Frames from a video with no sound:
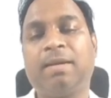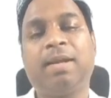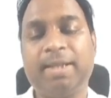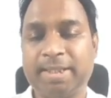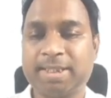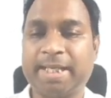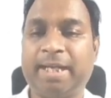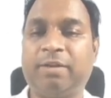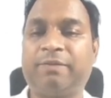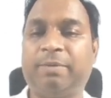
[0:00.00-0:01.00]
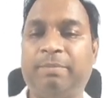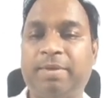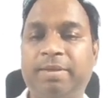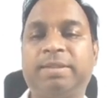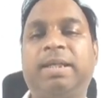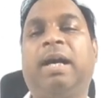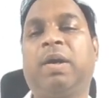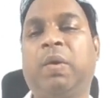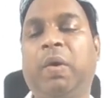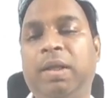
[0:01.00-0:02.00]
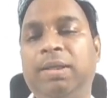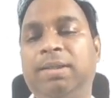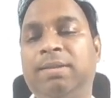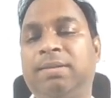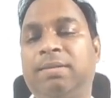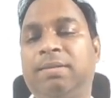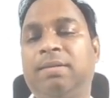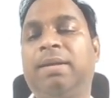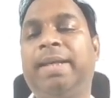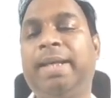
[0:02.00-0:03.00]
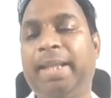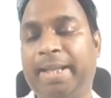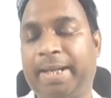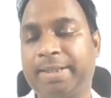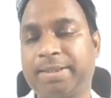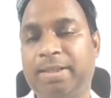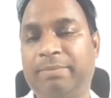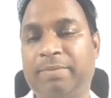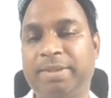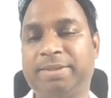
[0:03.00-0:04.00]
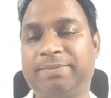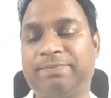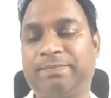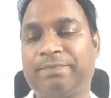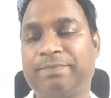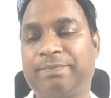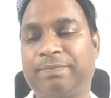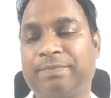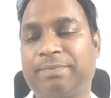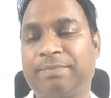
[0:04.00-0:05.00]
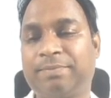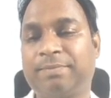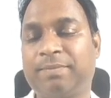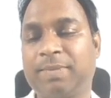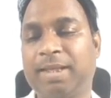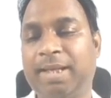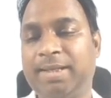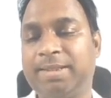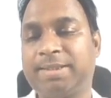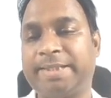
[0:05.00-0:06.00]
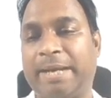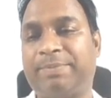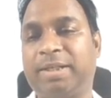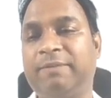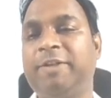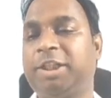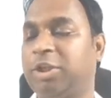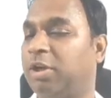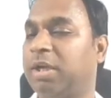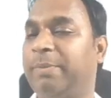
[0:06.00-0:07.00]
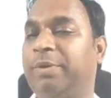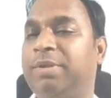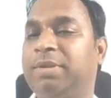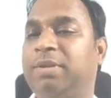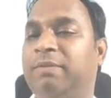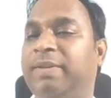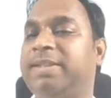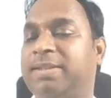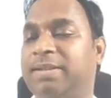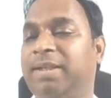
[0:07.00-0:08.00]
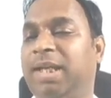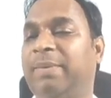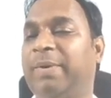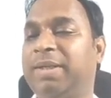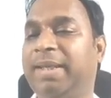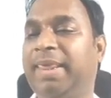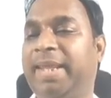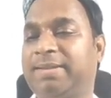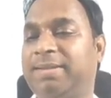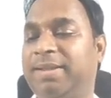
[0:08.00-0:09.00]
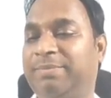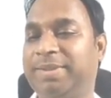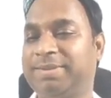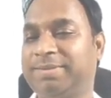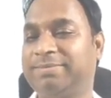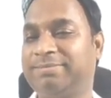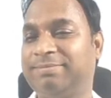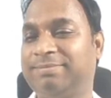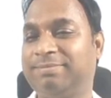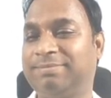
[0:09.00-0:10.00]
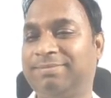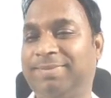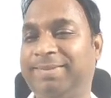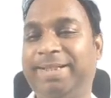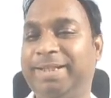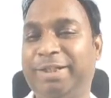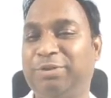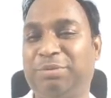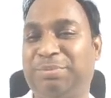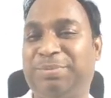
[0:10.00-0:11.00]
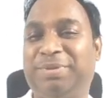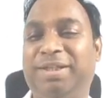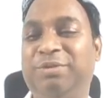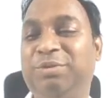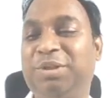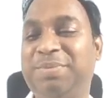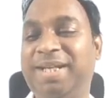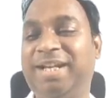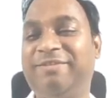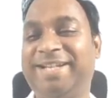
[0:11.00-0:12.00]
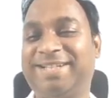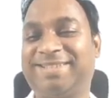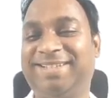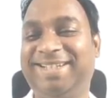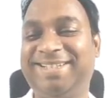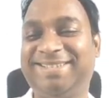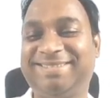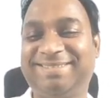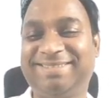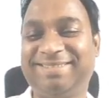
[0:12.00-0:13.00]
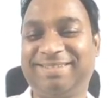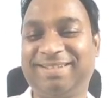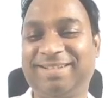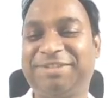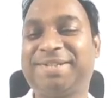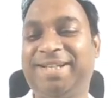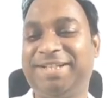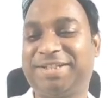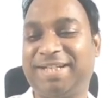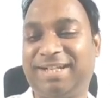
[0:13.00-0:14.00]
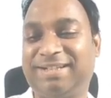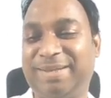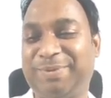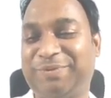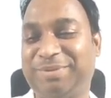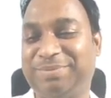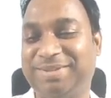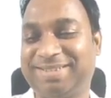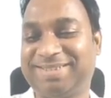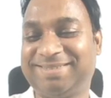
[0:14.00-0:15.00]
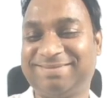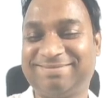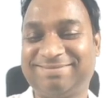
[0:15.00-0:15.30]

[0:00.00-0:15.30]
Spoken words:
These kind of numbers are called irrational numbers. In this chapter, we'll study about irrational numbers. They do not behave rationally. Strange type of numbers.